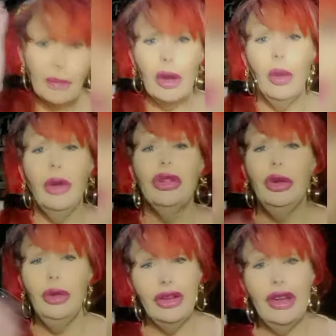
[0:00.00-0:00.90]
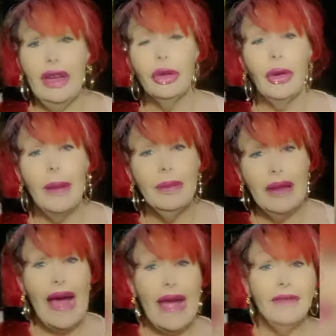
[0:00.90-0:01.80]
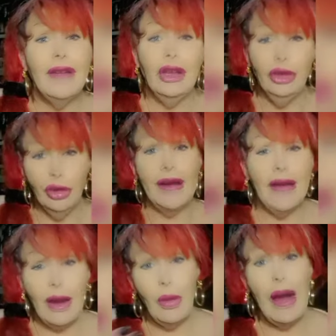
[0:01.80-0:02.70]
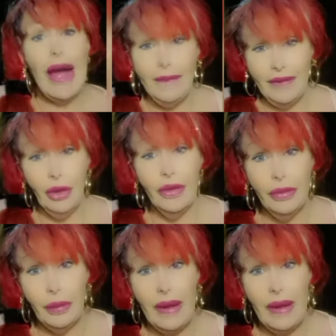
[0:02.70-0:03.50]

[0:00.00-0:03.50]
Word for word: tune into Instagram Live and you'll find out why I feel this way.